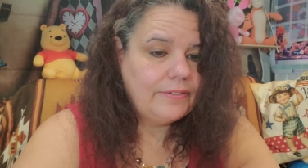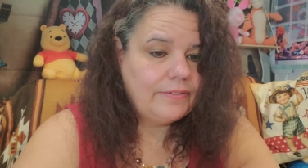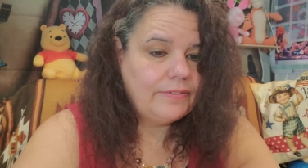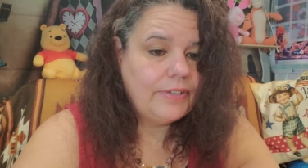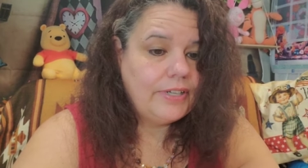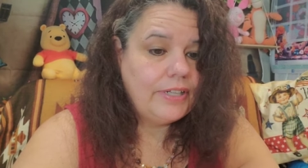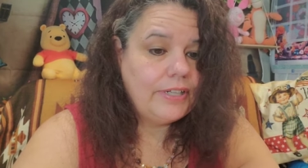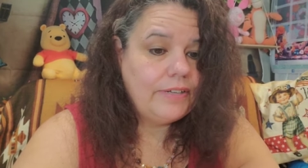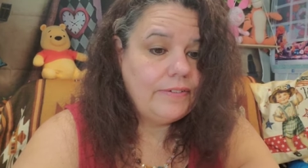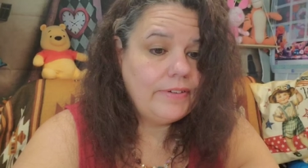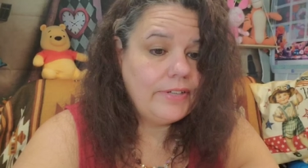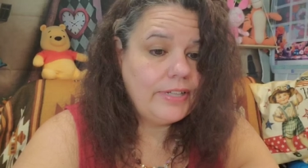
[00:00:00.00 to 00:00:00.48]

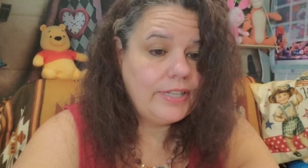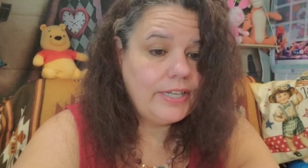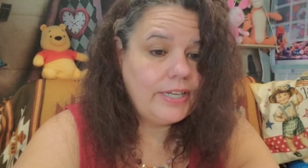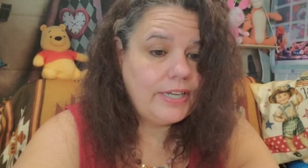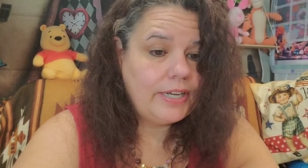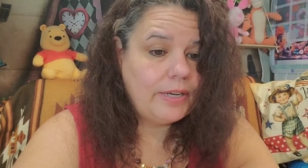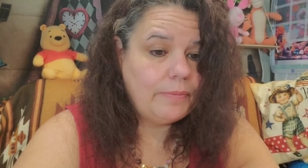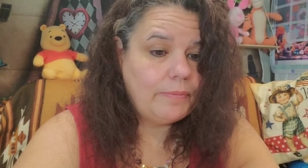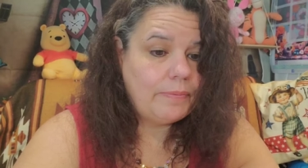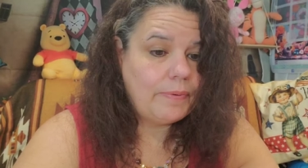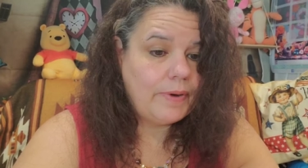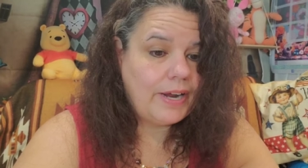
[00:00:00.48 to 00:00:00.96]
Really, really
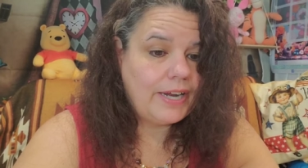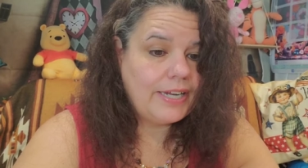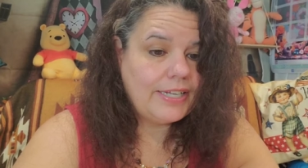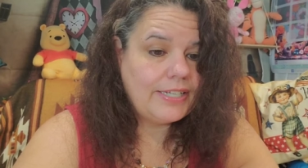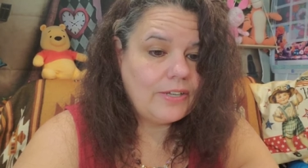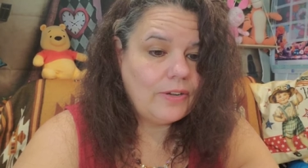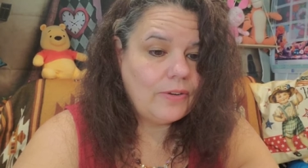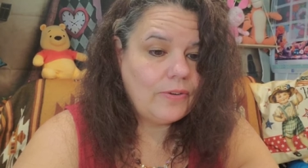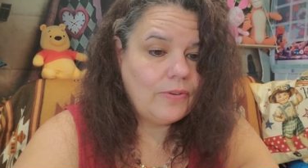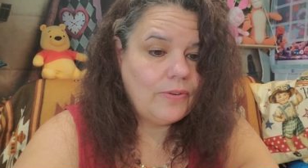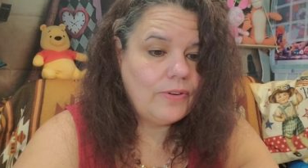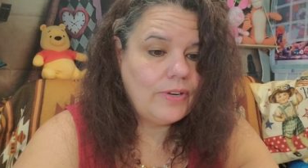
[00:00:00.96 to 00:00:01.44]
good
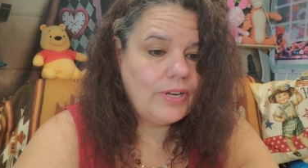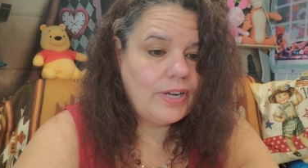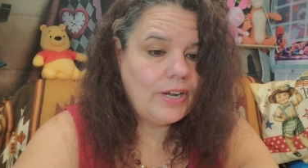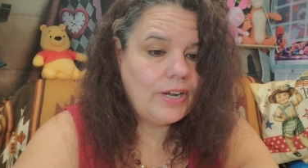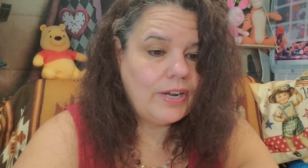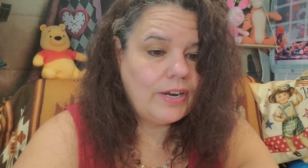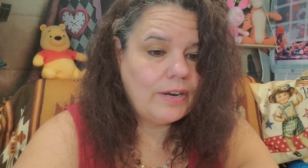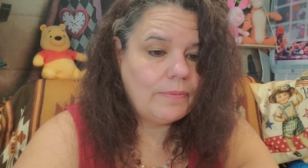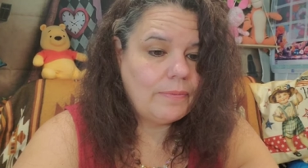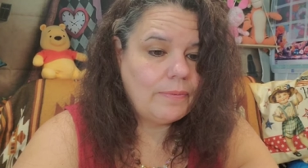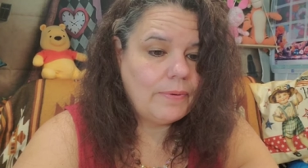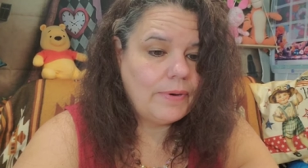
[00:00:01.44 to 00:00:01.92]
price. Oh, they
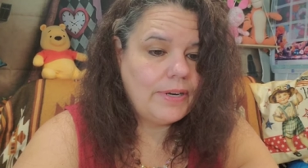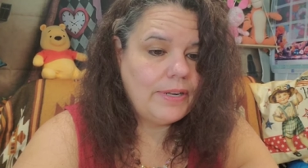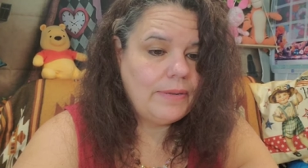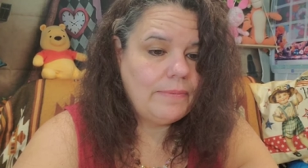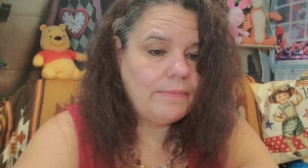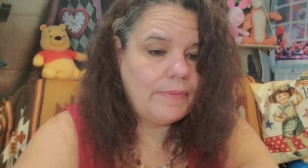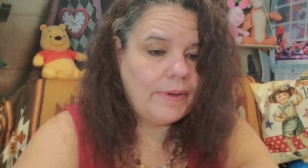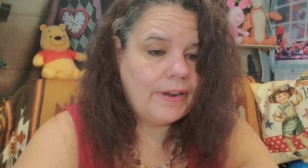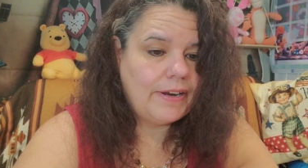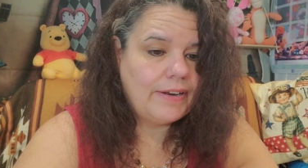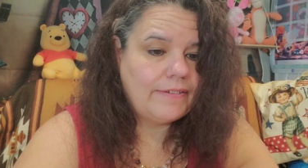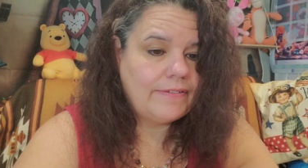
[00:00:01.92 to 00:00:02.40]
got a pretty
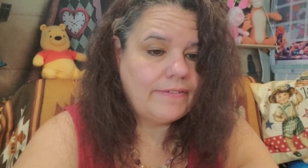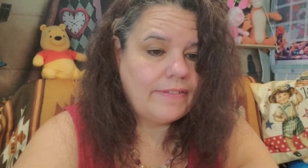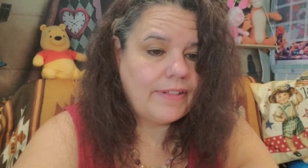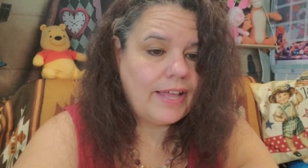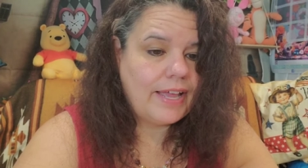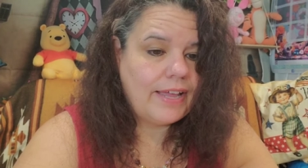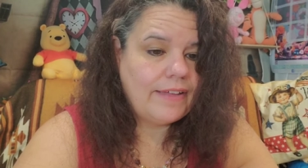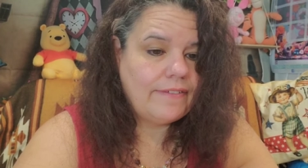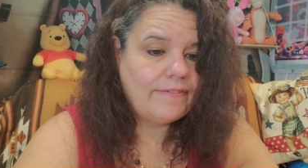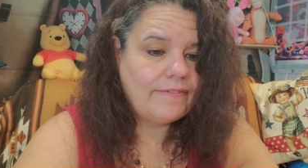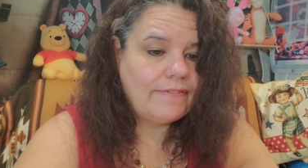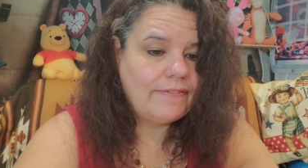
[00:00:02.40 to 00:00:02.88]

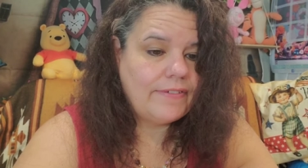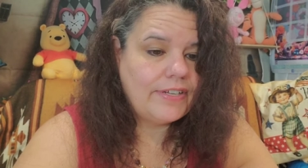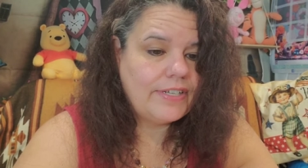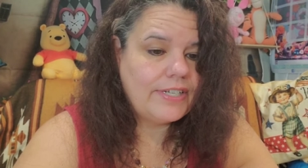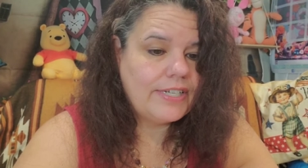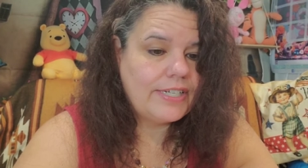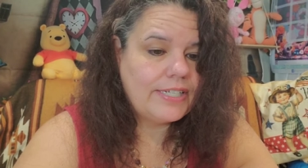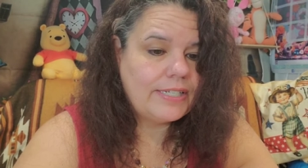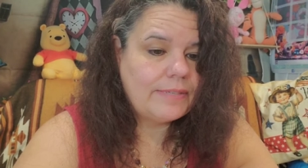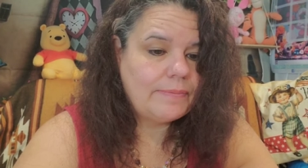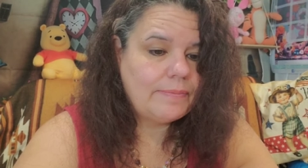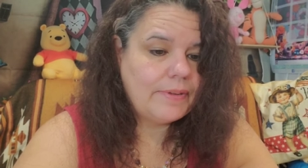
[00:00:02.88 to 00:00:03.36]
butterfly
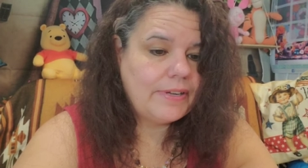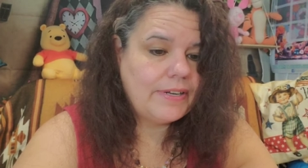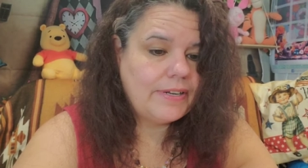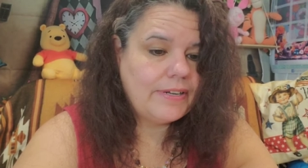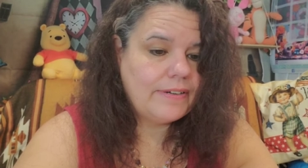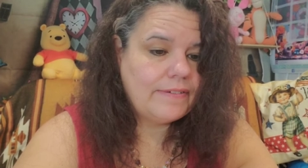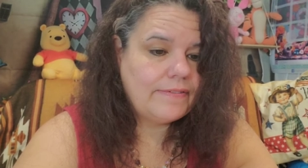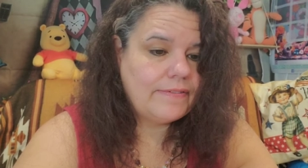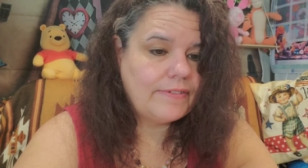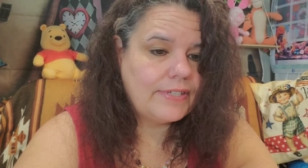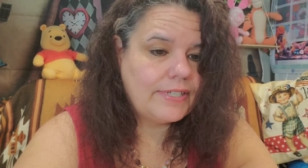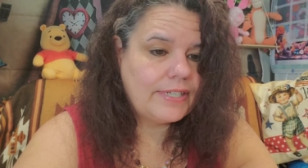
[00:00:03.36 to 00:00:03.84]
fidget
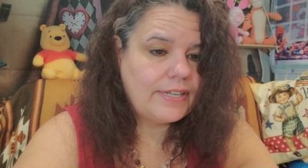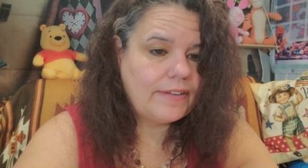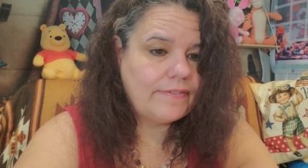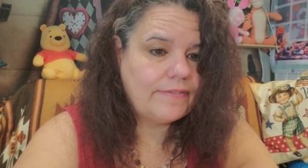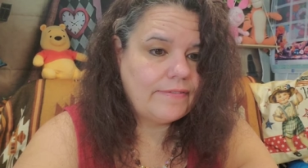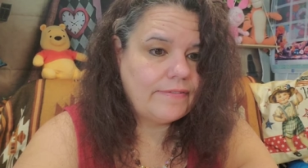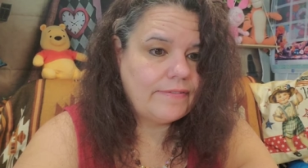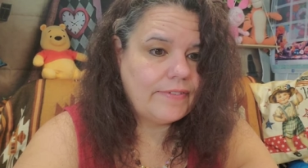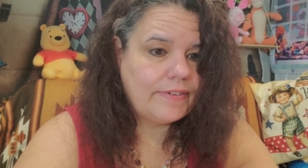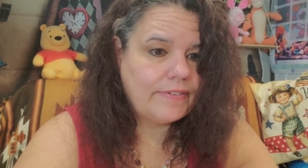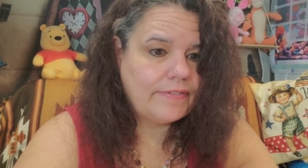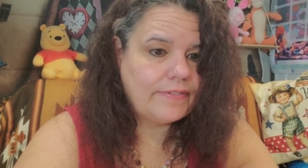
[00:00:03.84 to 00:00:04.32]
spinner for
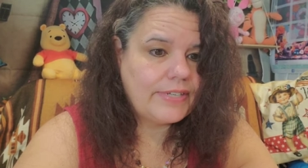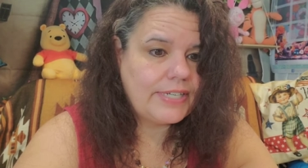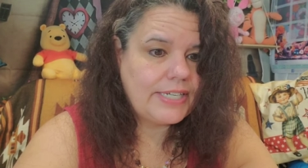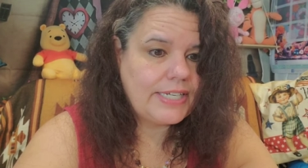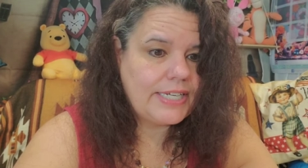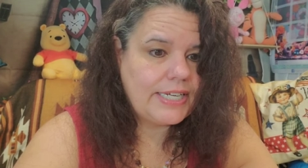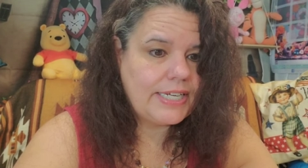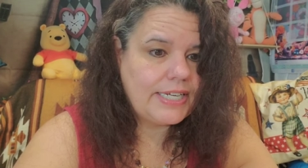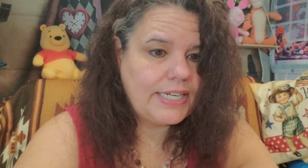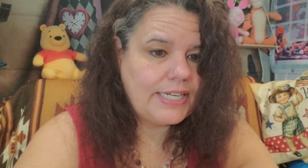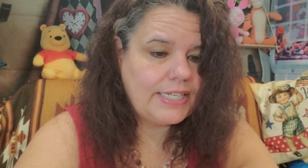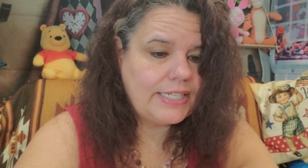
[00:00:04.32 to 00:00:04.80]

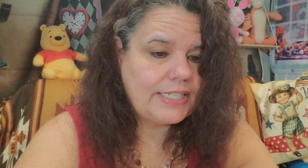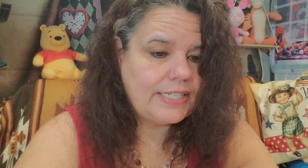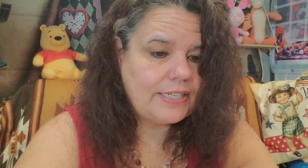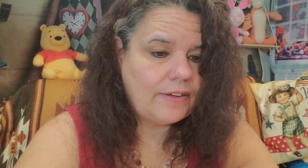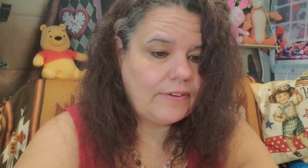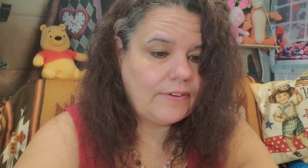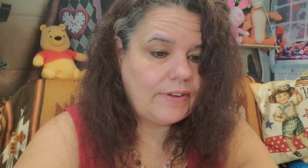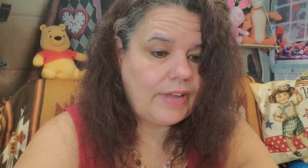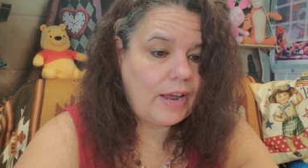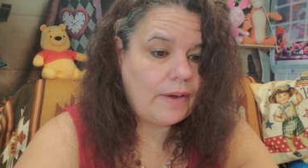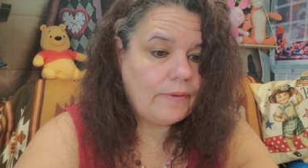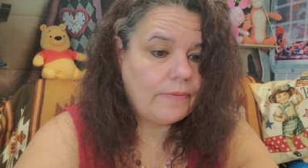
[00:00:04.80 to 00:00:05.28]
$7.50.
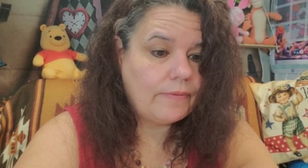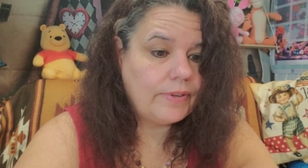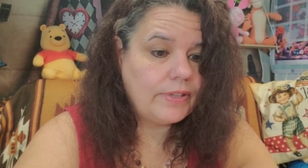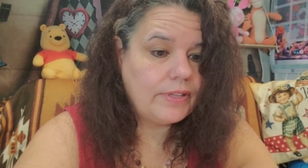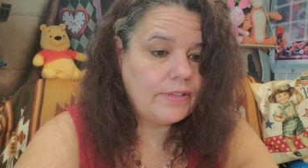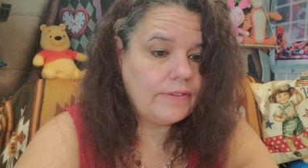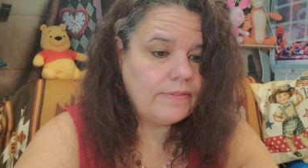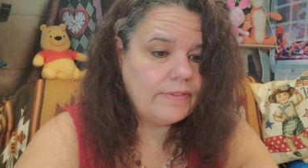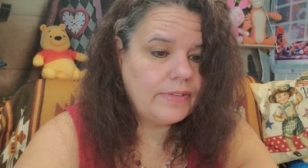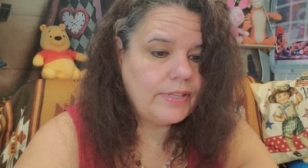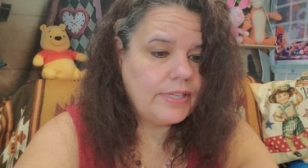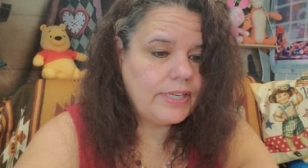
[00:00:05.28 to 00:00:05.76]
So yeah,
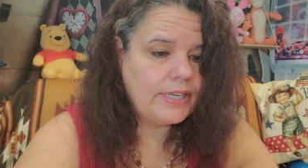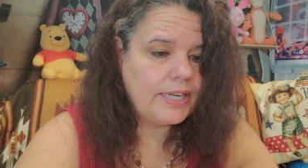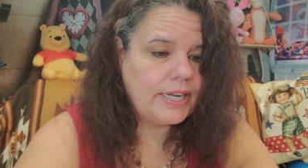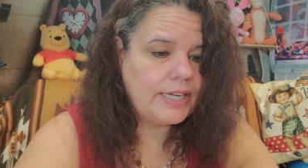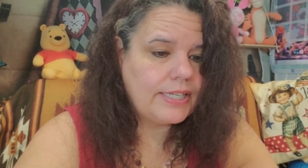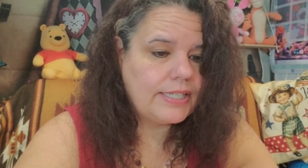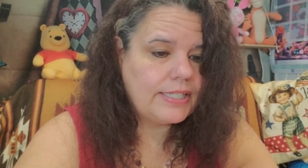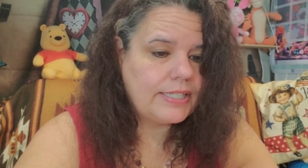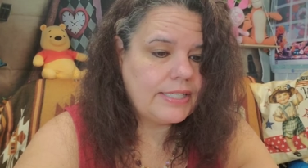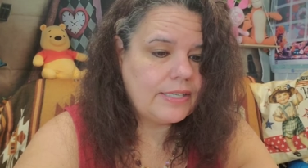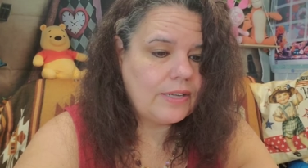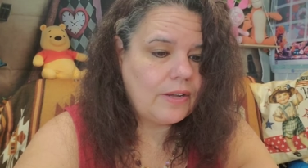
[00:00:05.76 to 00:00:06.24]
really, really
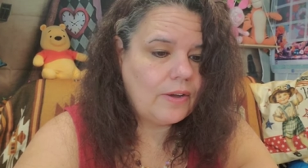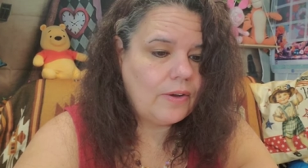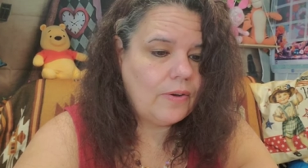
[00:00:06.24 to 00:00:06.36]
nice.